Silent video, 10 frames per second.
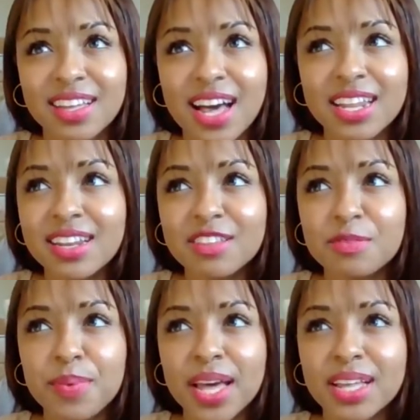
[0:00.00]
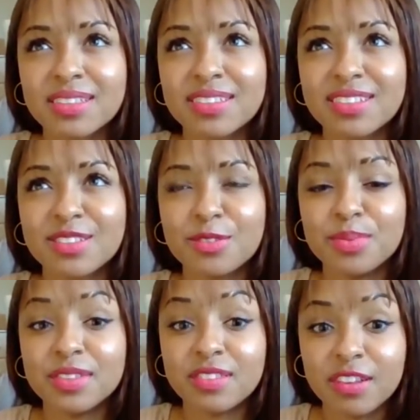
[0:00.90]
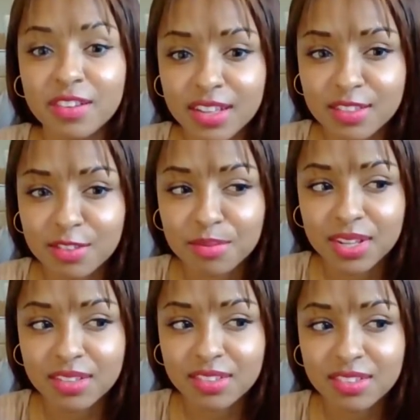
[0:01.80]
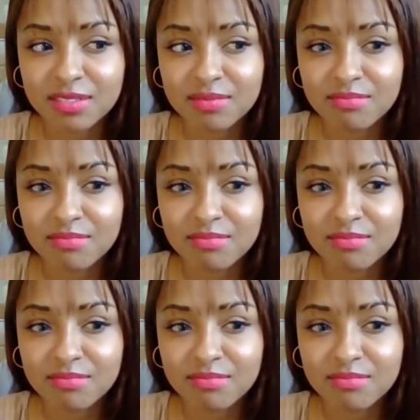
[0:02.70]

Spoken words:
I didn't expect to be stared at so much.